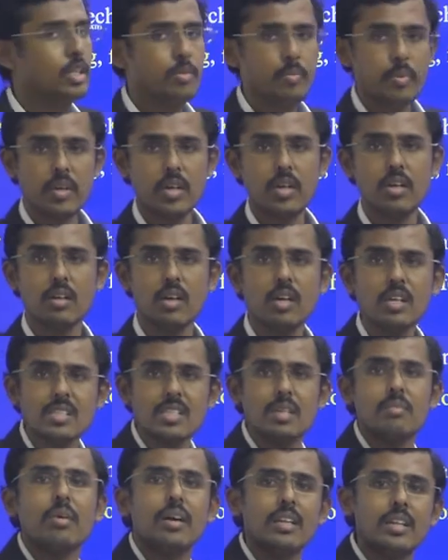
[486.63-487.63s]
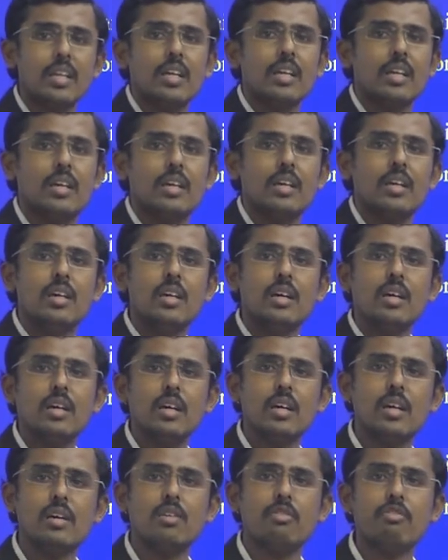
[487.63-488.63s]
dependent on some other
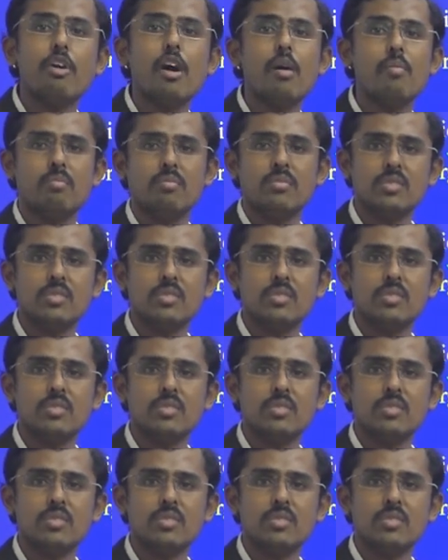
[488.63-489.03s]
form.